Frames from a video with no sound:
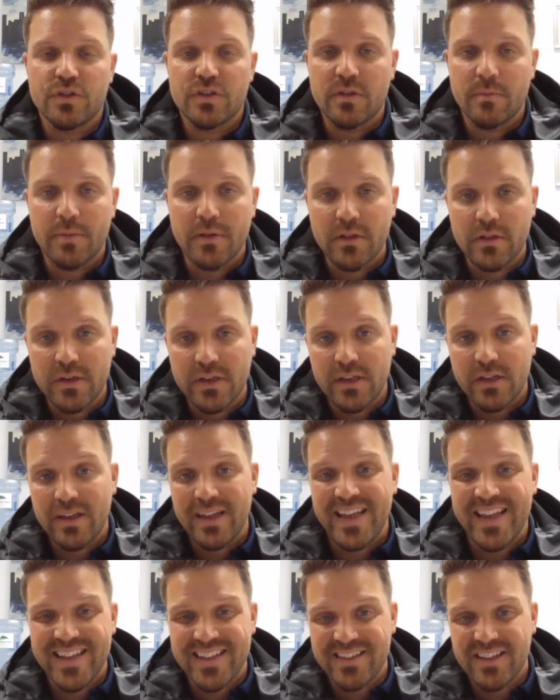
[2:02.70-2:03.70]

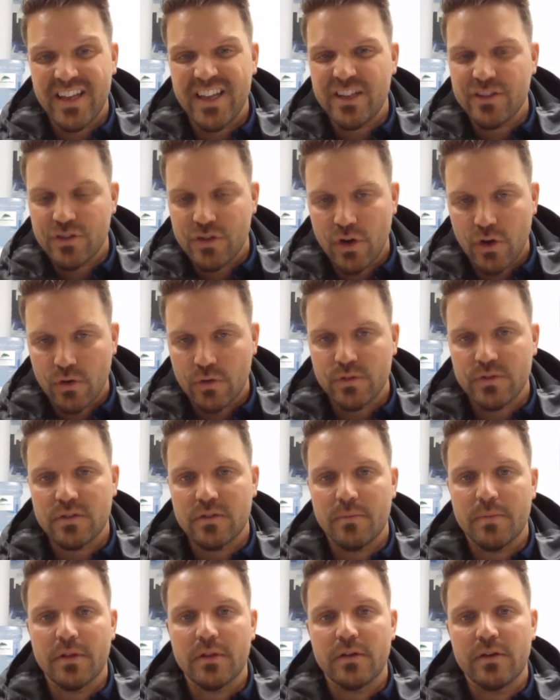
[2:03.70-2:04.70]
stability, internal
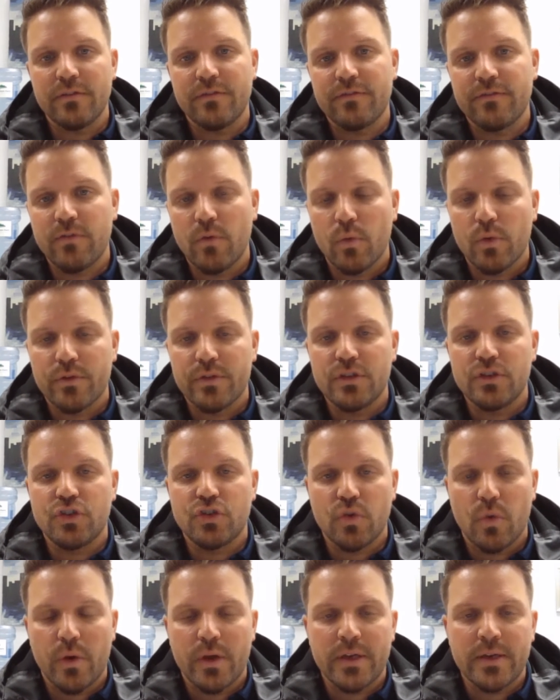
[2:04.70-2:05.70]
stability for the
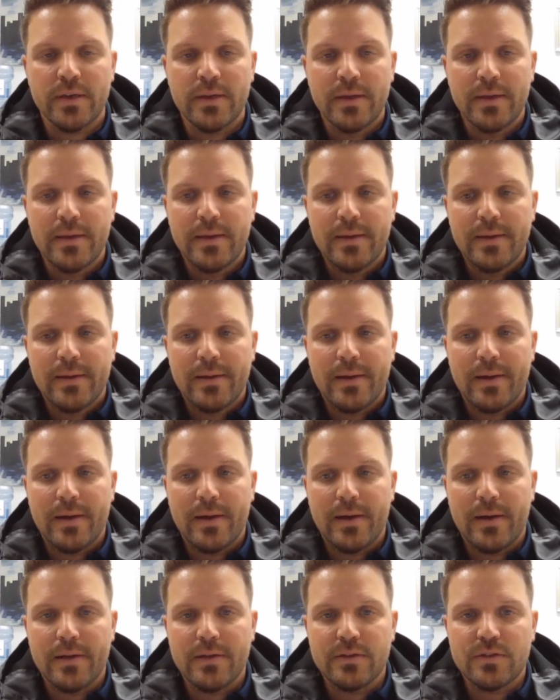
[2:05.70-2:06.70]
joint.
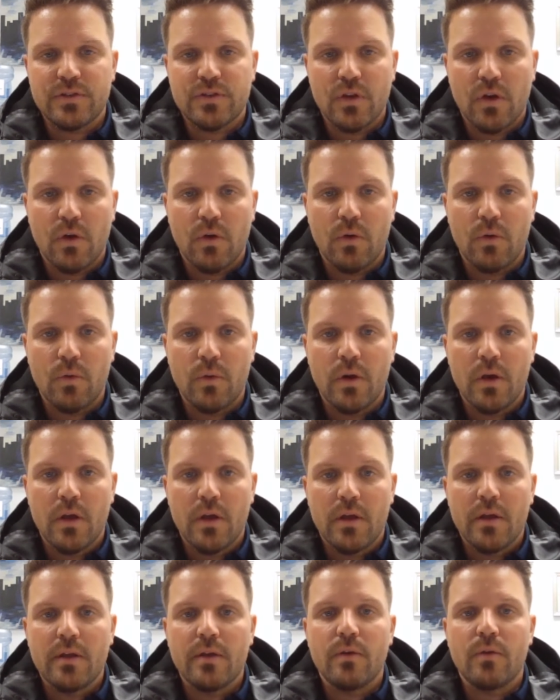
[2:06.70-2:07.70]
So
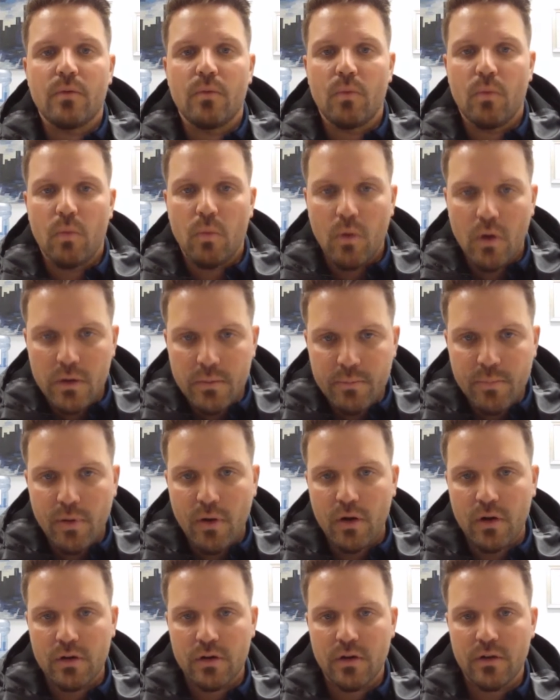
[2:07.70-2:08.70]
one
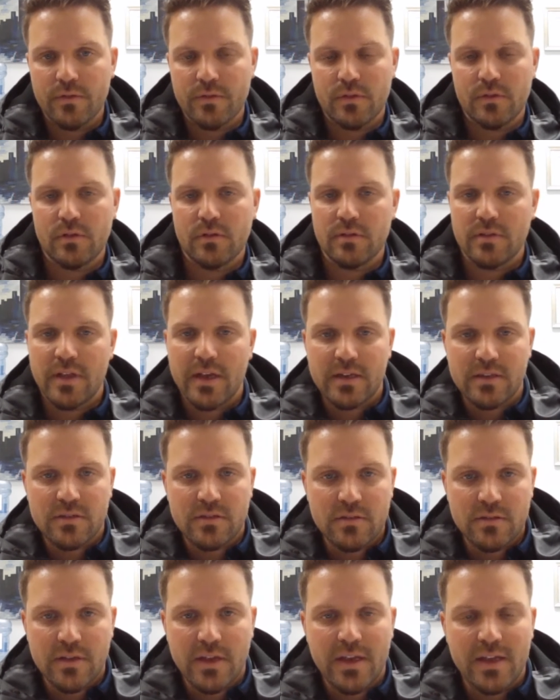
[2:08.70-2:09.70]
part of the
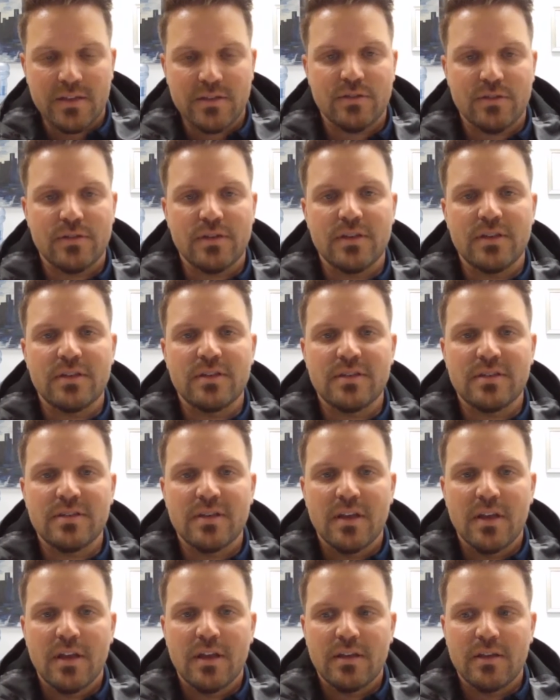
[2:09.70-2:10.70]
next answer is,
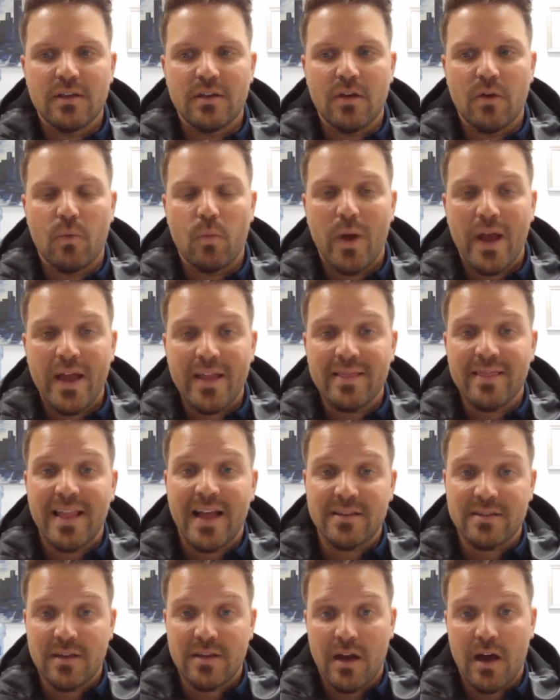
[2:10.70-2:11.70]
when
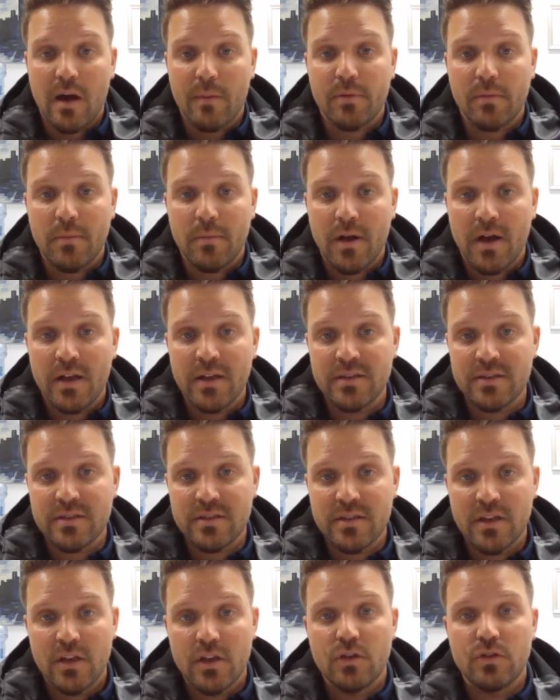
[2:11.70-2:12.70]
that's
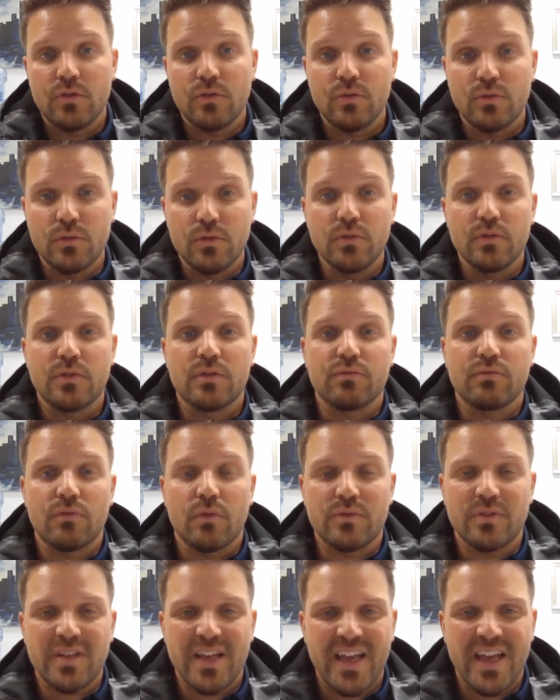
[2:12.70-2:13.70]
compromised, you lose the
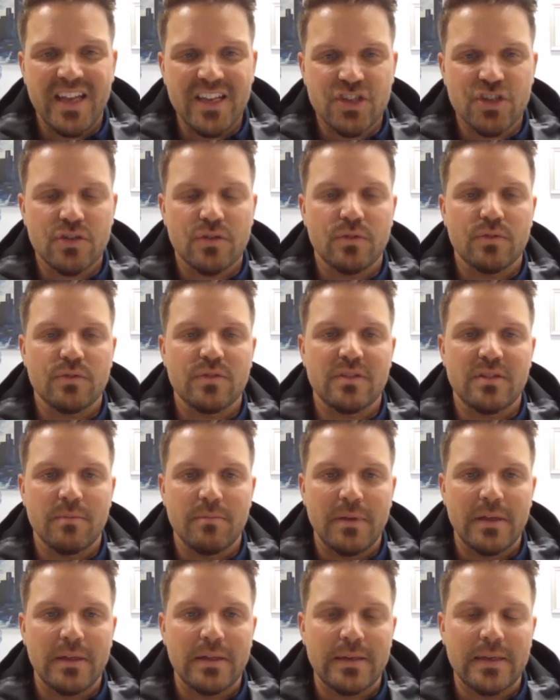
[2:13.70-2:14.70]
rotational
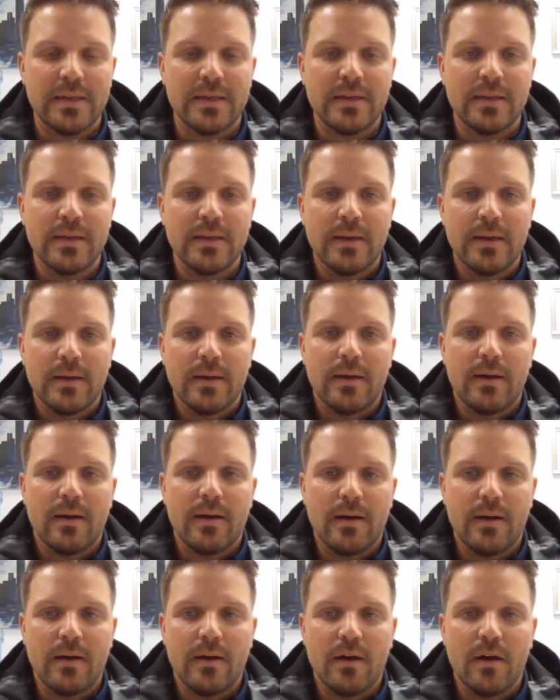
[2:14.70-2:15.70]
stability
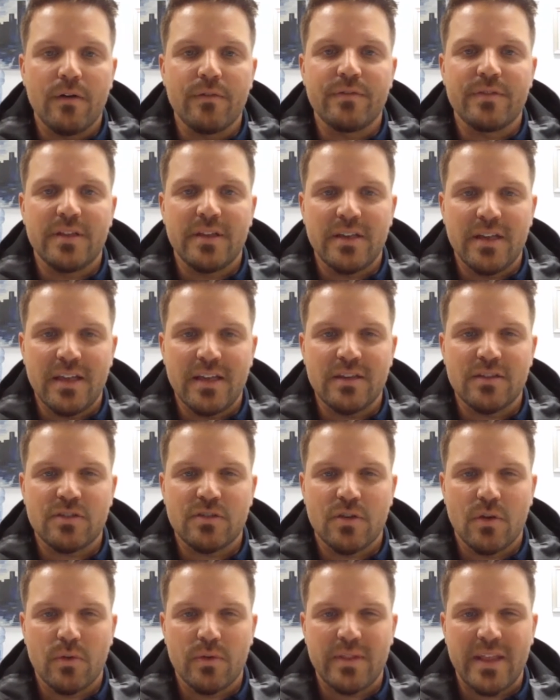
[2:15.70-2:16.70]
of the knee.
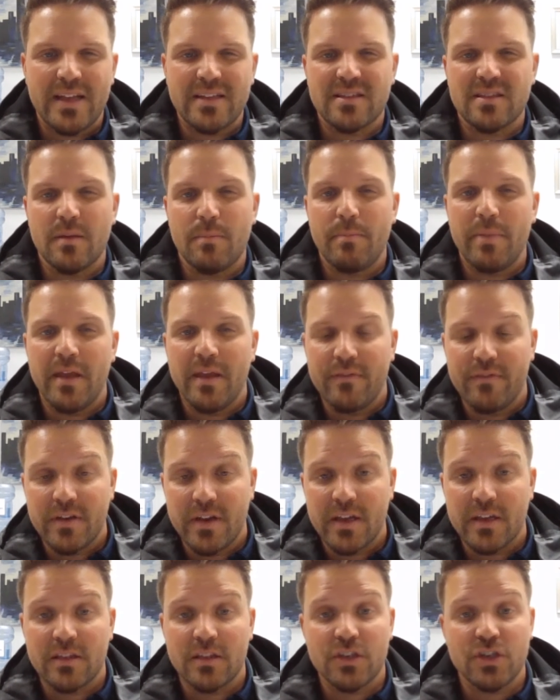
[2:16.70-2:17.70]
So that's the
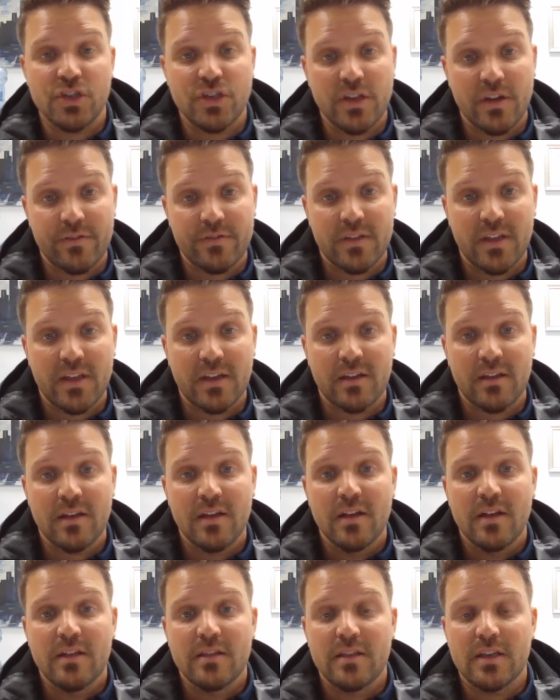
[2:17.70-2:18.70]
pivoting, the shifting,
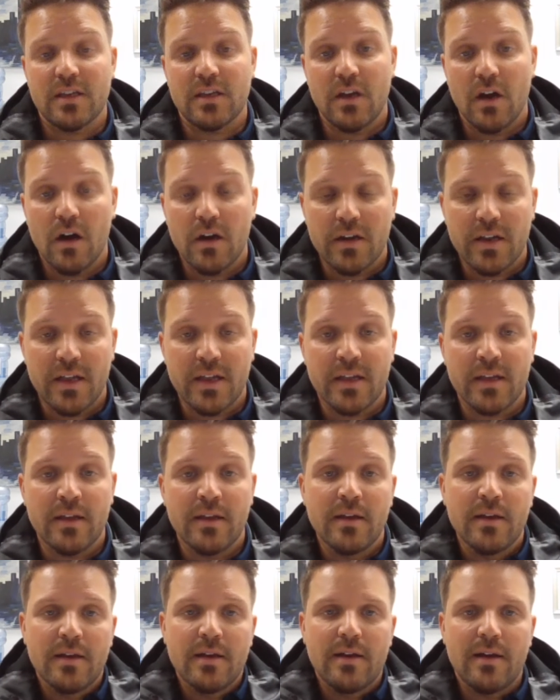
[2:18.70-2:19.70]
the
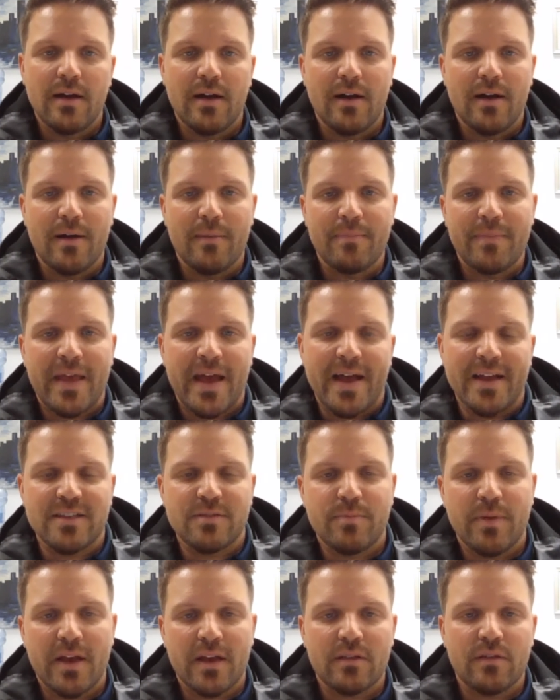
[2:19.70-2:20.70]
cutting
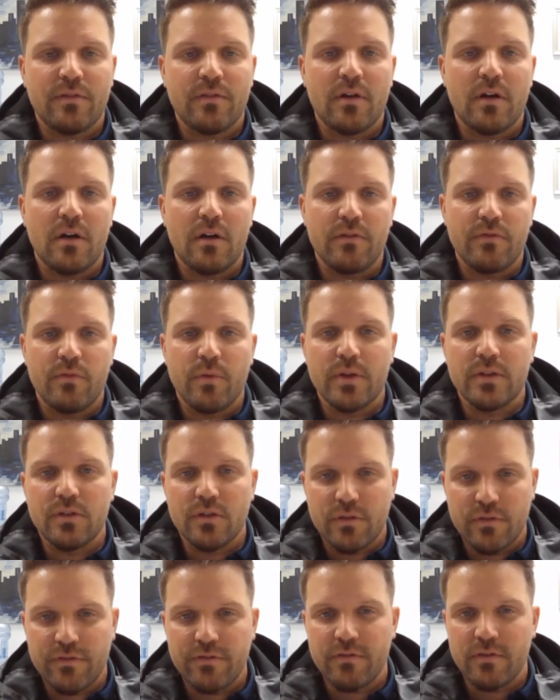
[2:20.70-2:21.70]
aspect of when
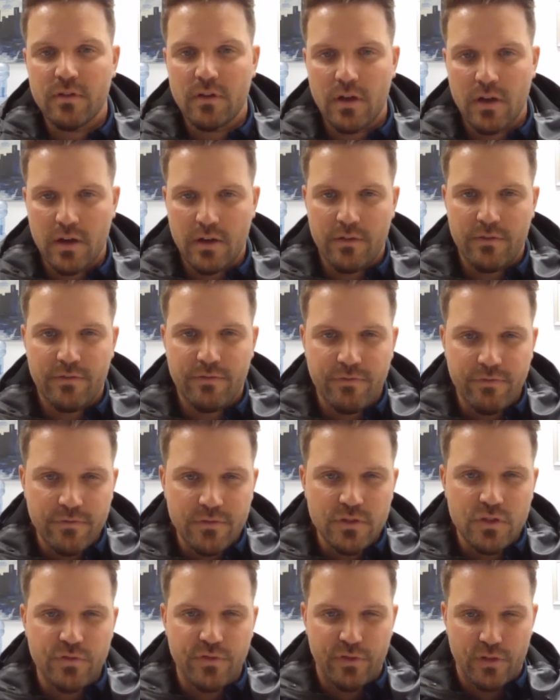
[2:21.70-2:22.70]
you're
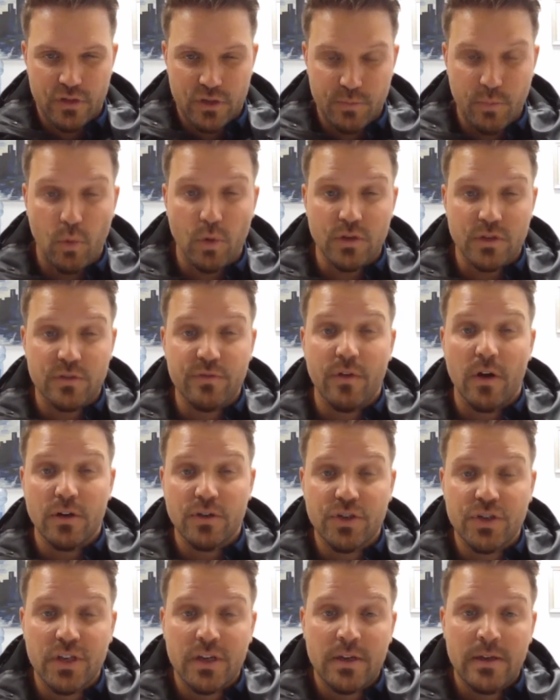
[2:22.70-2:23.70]
for sports
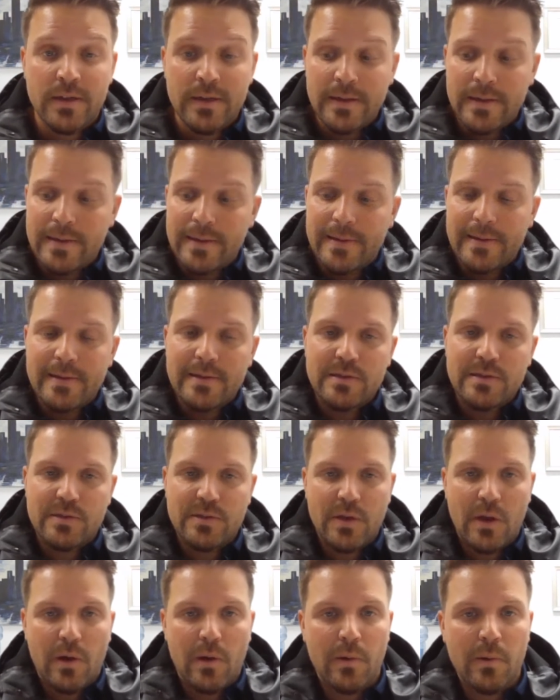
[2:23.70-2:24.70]
function.
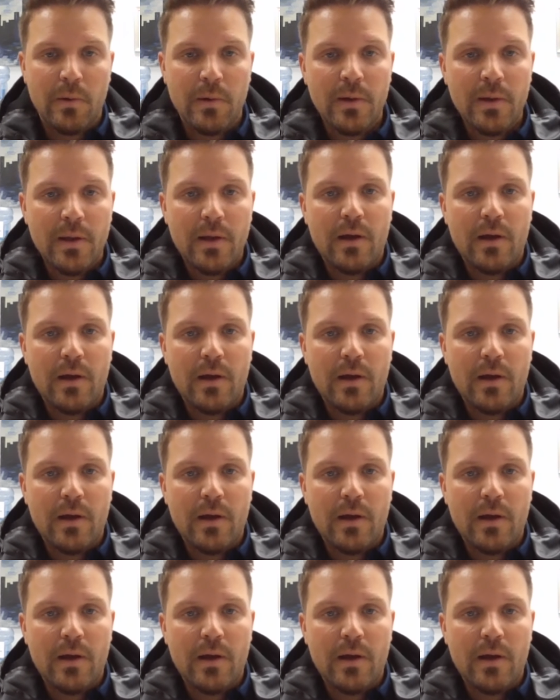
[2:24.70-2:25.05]
So